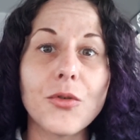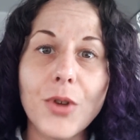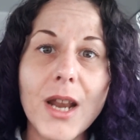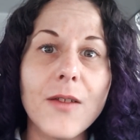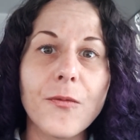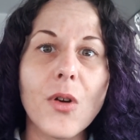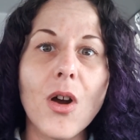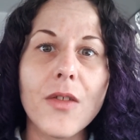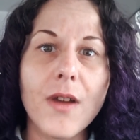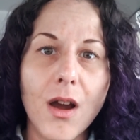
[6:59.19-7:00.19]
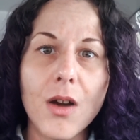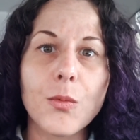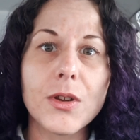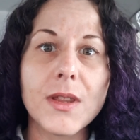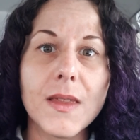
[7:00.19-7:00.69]
credit for all the hard
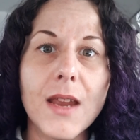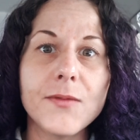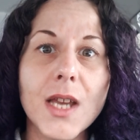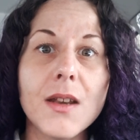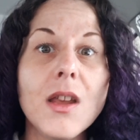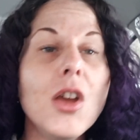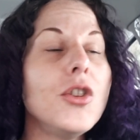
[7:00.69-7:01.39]
that they've done,